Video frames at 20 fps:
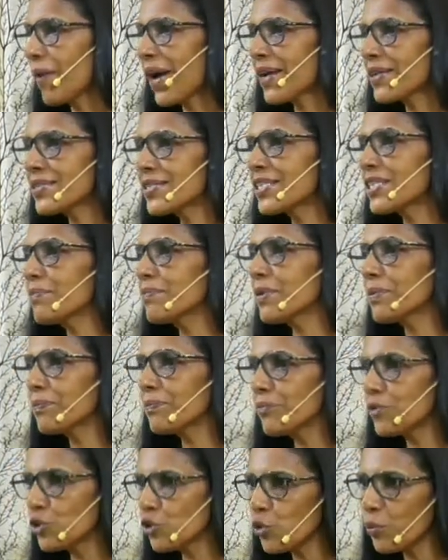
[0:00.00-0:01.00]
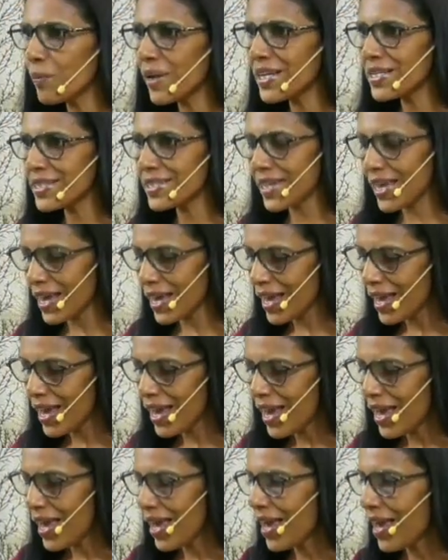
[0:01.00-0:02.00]
Maximum you may say
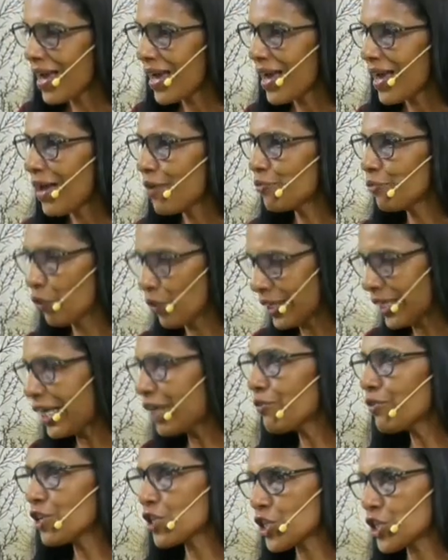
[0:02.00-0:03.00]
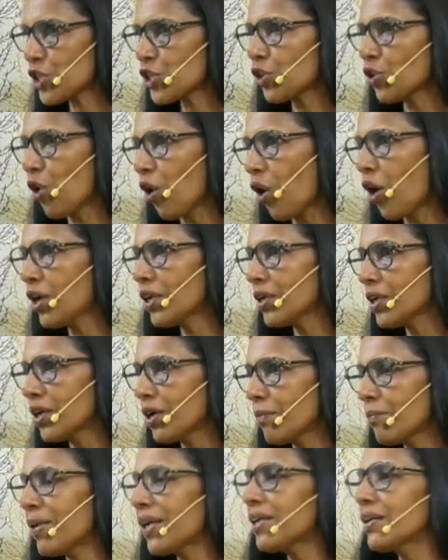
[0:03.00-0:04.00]
forgiveness to God,
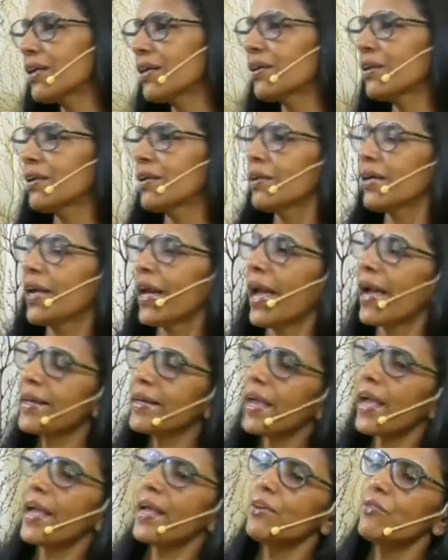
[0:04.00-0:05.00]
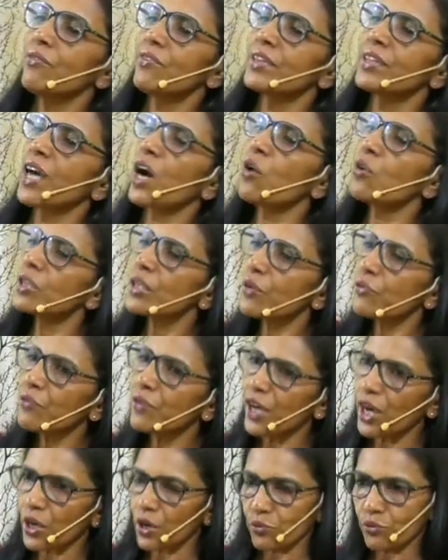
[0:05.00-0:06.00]
but again without the
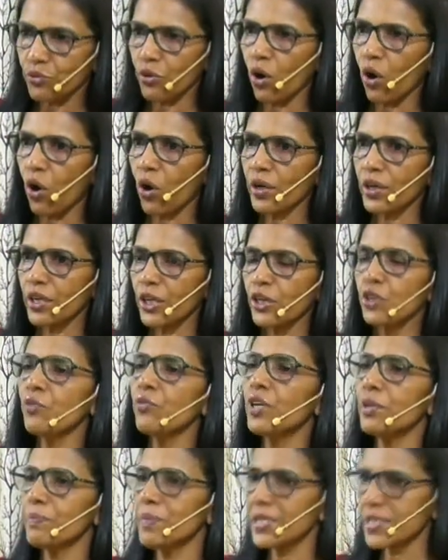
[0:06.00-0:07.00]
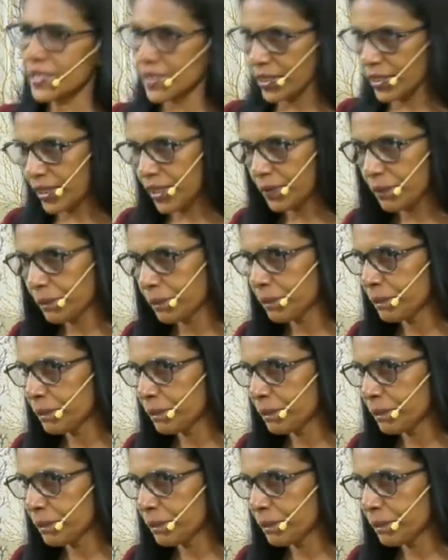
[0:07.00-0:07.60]
fear of God you will be sinning.